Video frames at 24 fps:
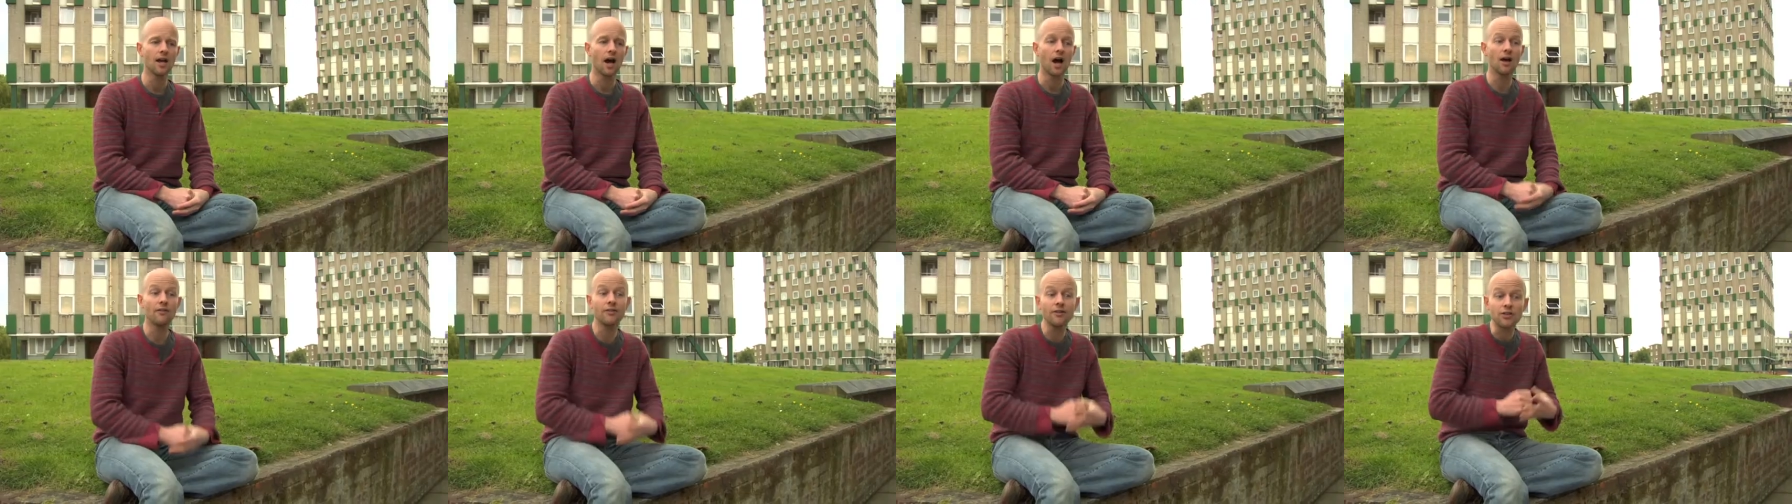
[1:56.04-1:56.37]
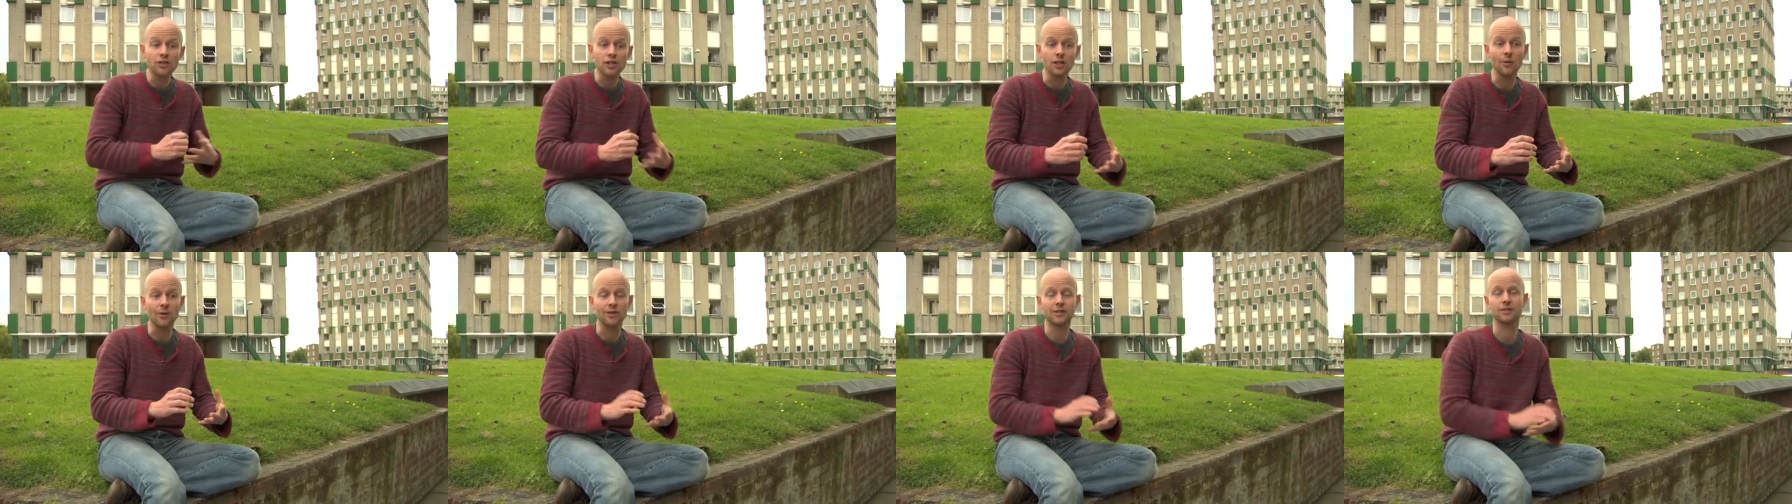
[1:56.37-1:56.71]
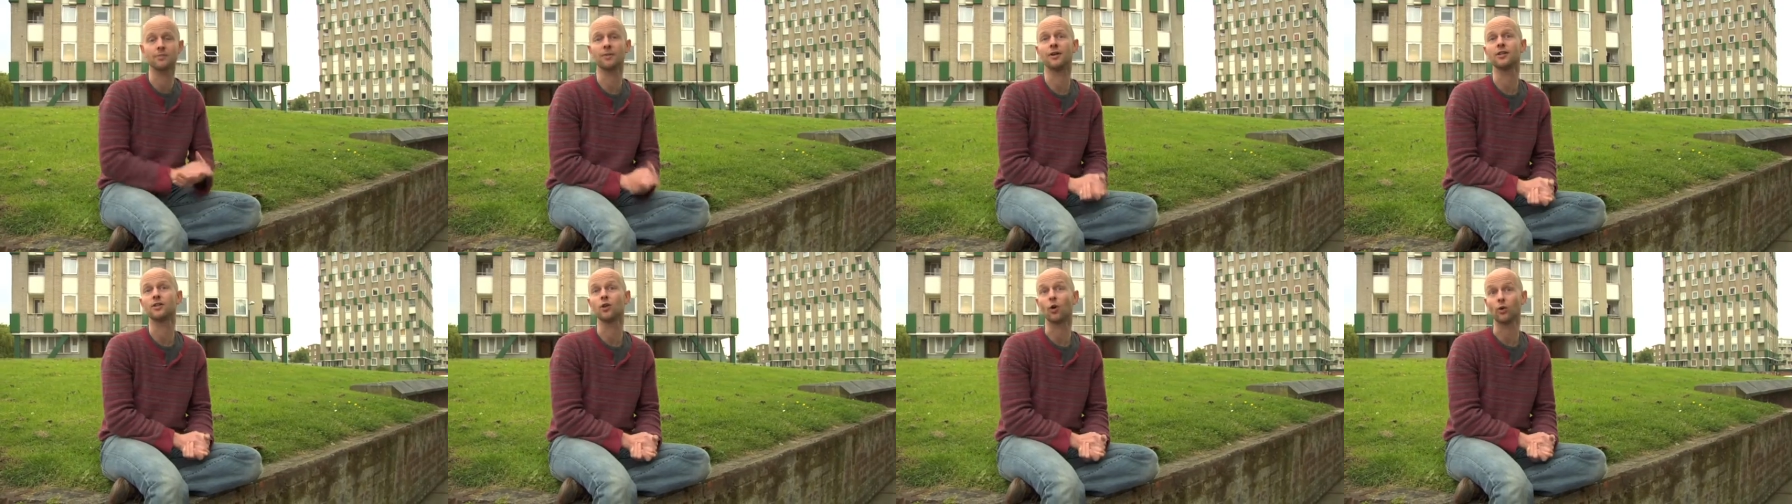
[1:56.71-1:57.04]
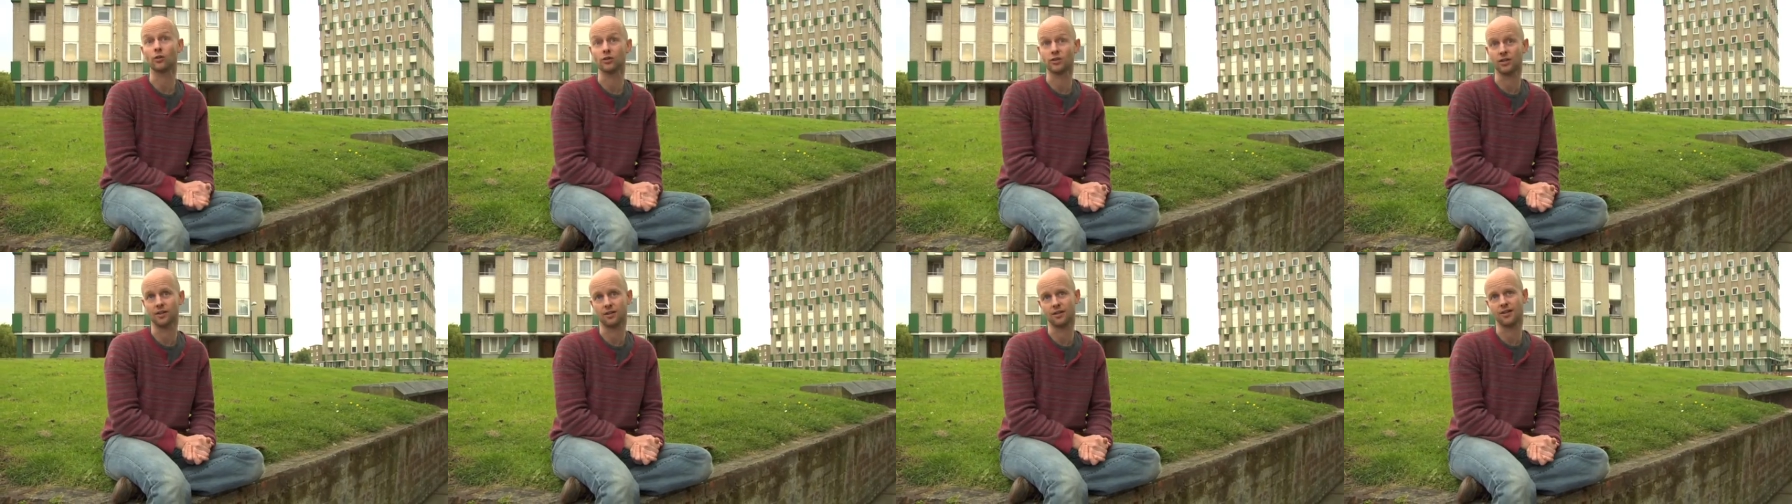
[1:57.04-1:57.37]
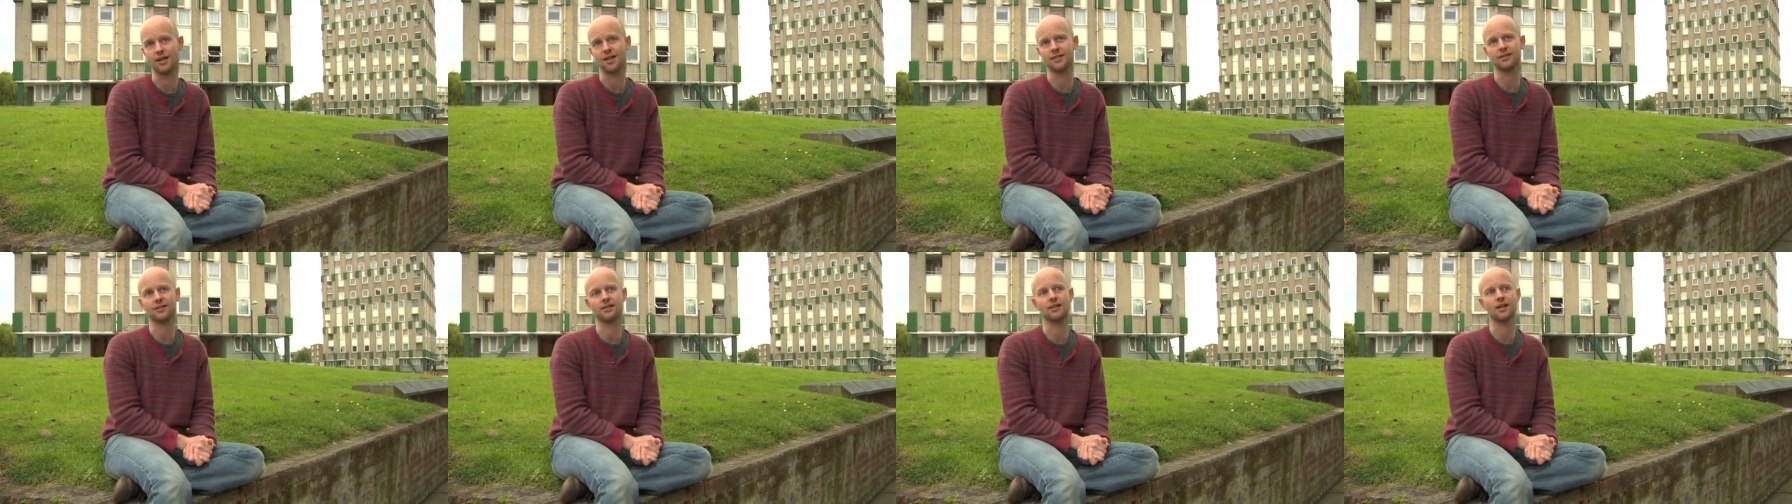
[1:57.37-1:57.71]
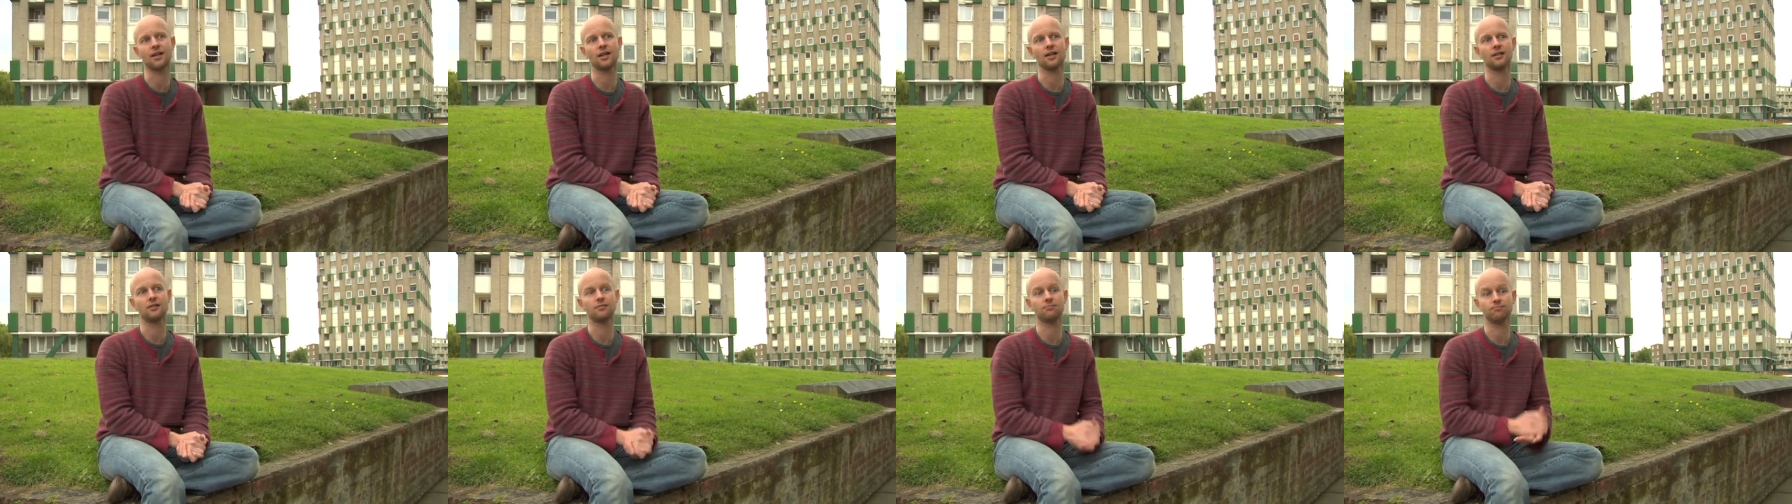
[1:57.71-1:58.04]
I eventually went to my doctor and
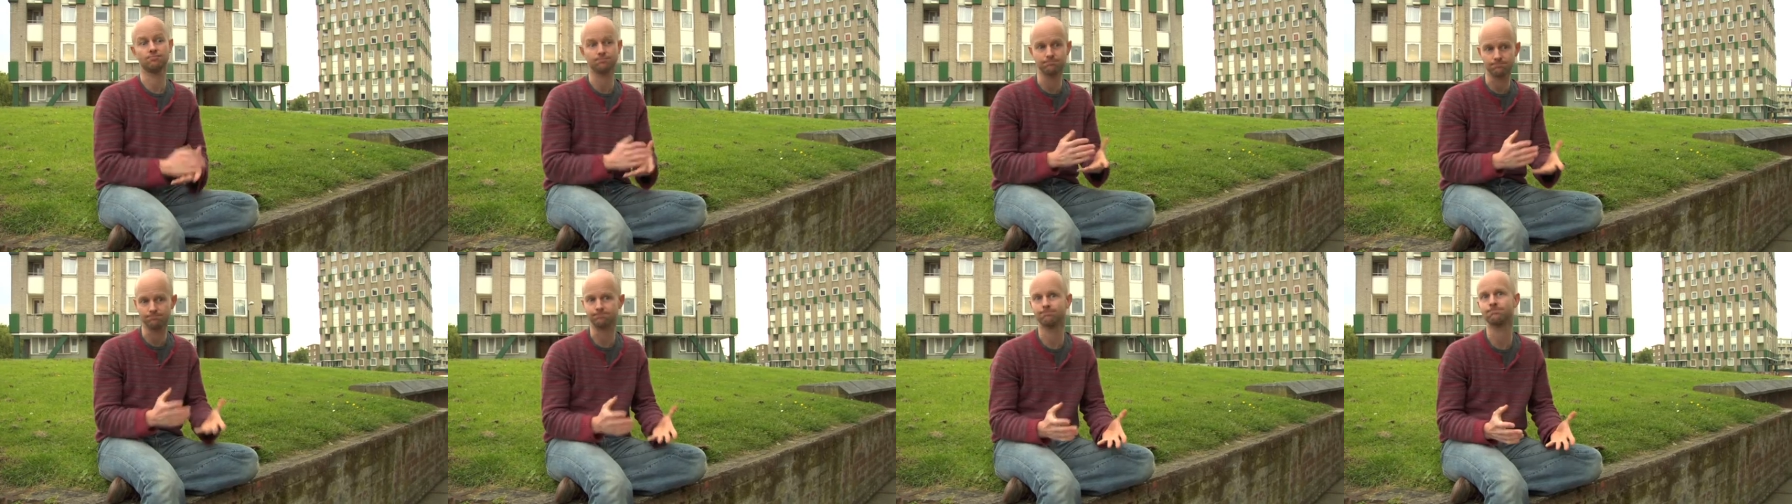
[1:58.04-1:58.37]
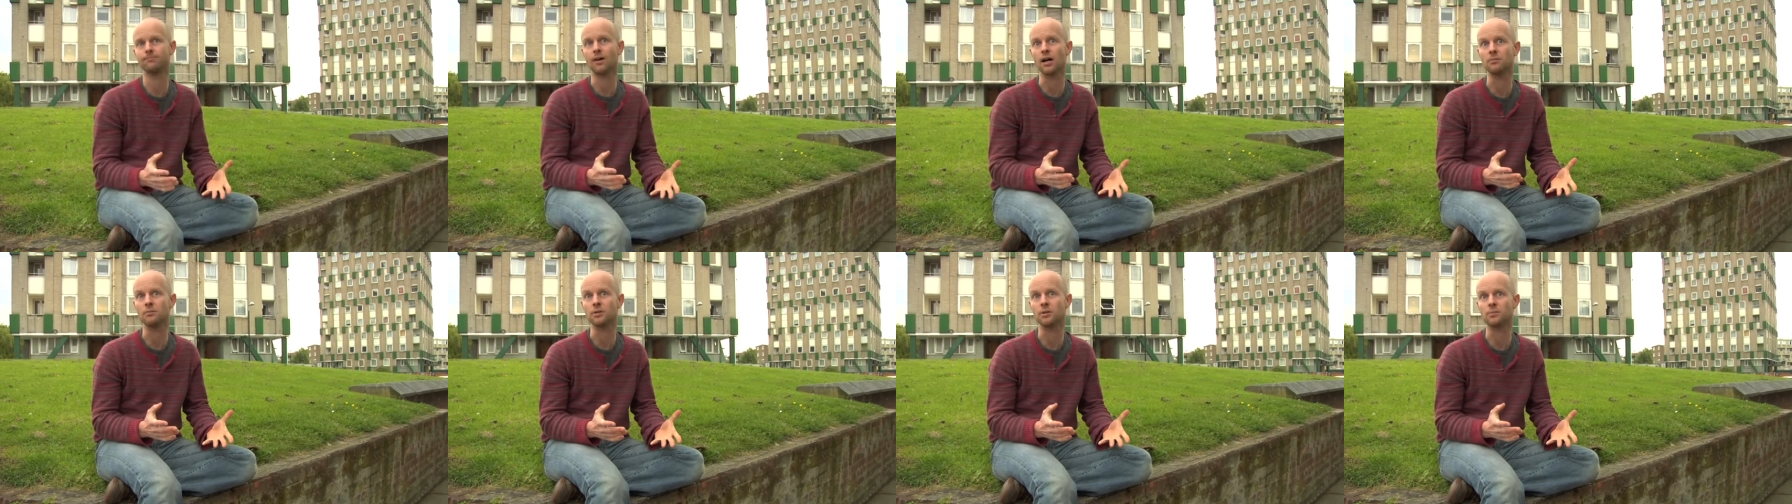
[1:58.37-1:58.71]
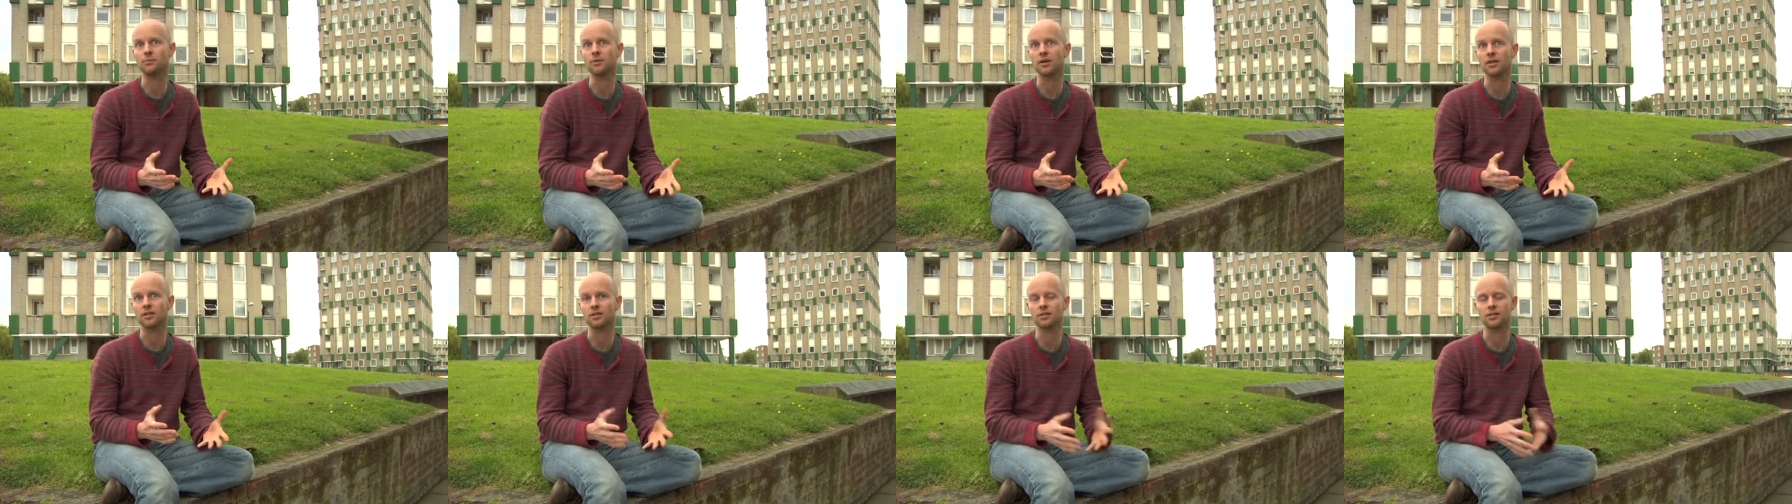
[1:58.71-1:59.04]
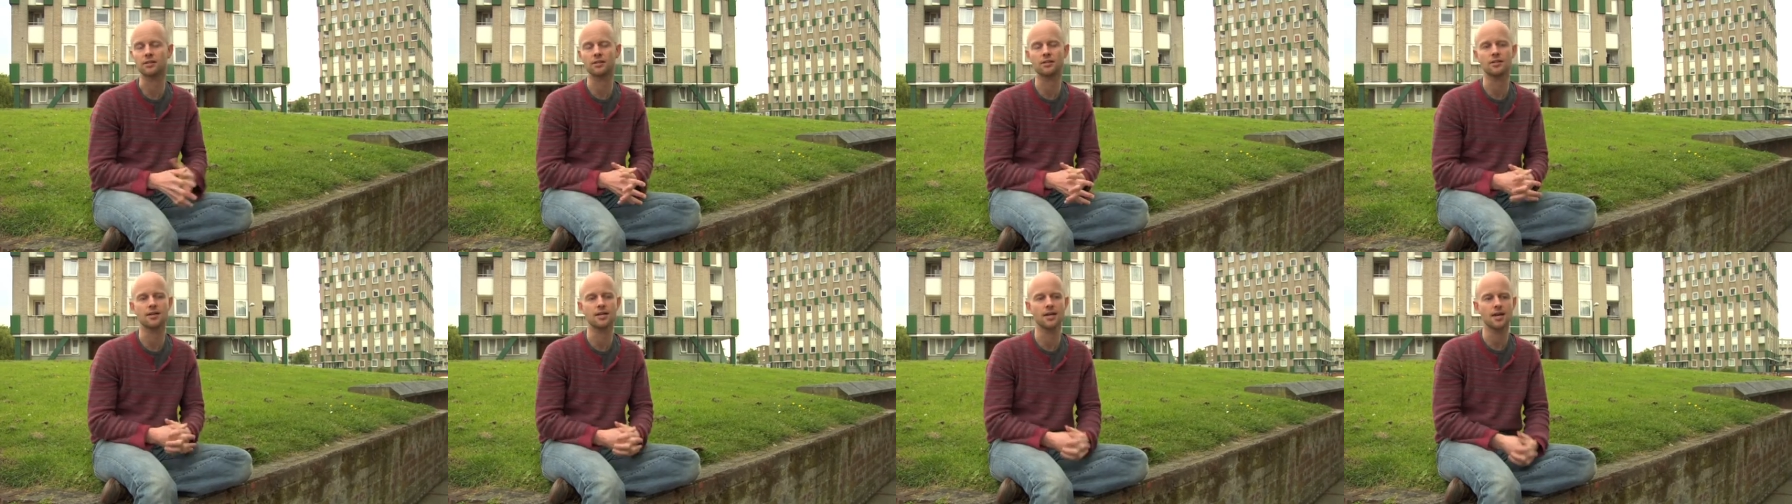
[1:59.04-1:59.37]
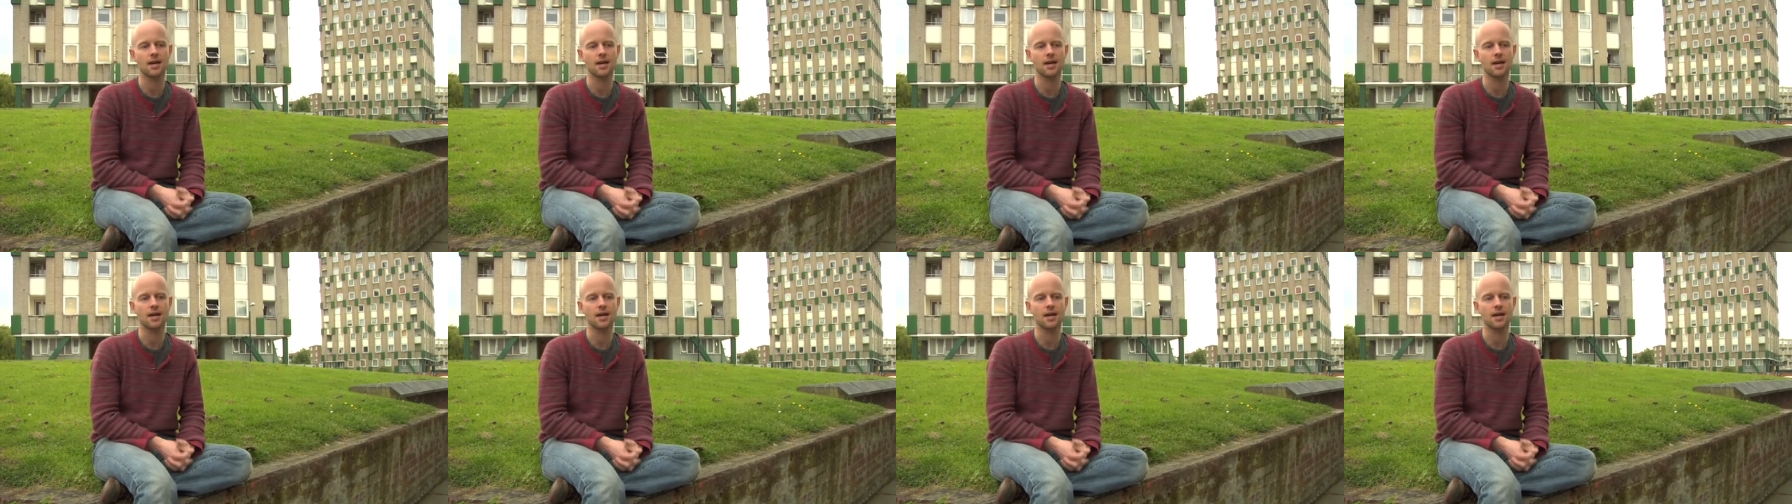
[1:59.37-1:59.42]
said, I'm depressed.